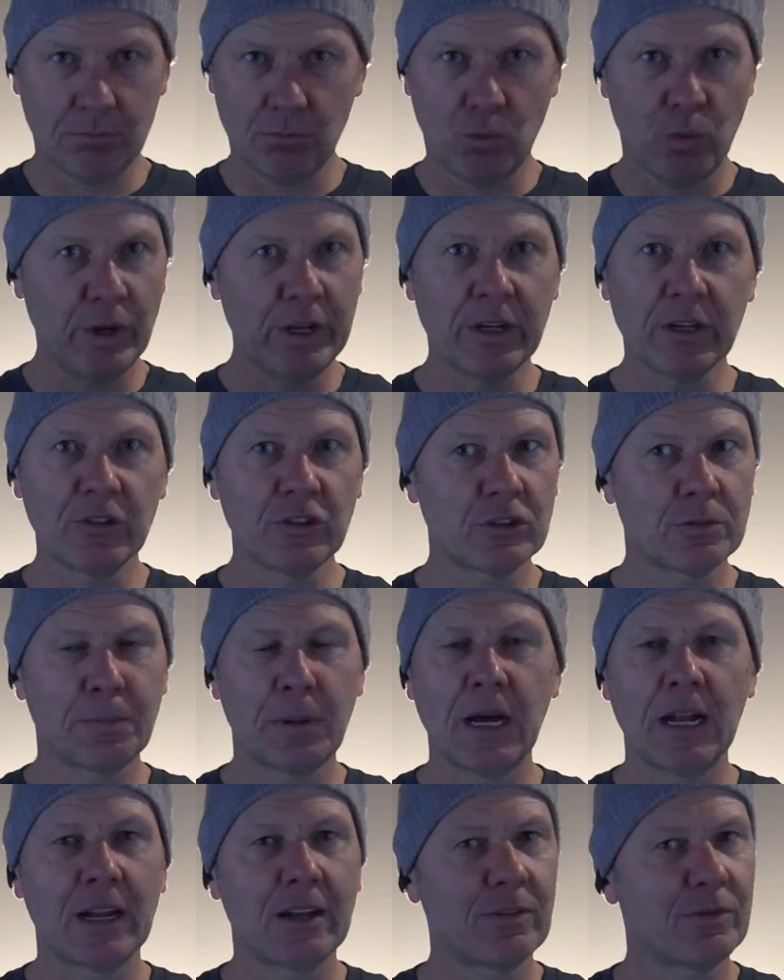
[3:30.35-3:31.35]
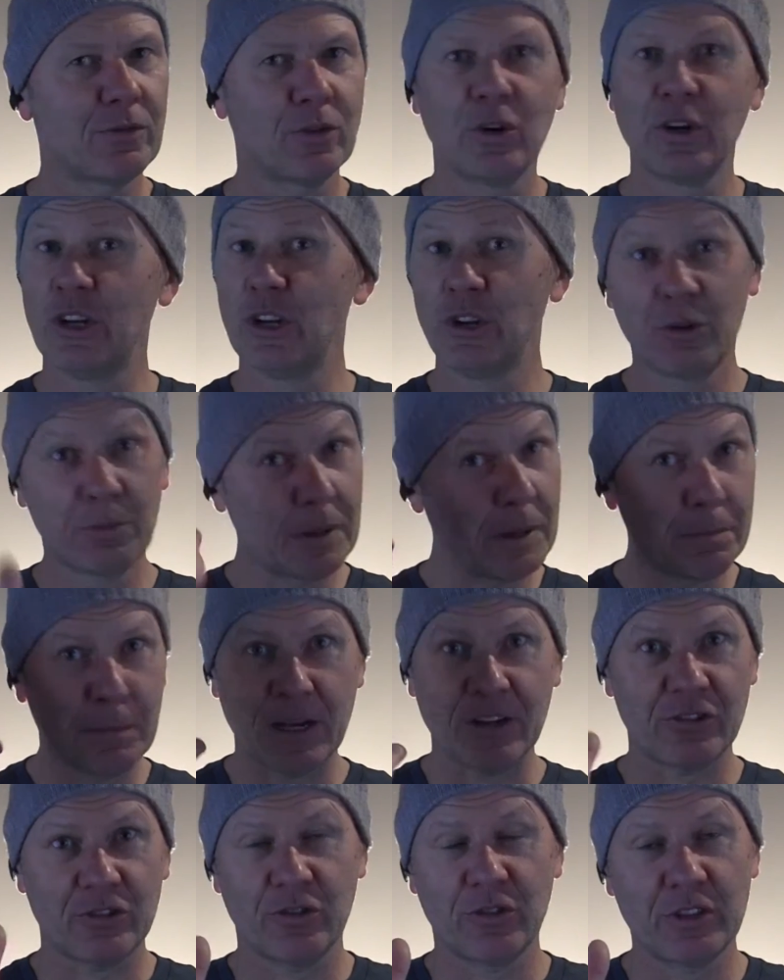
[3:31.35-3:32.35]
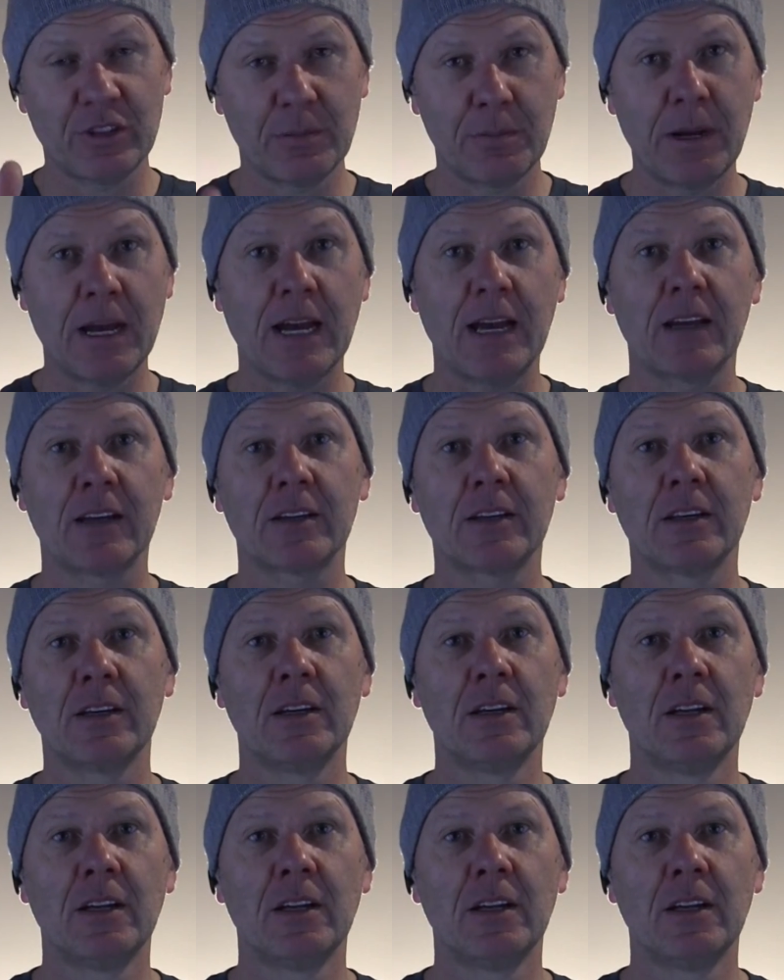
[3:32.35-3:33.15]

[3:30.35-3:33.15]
We can just pilot it for you and you can be a passenger in the back.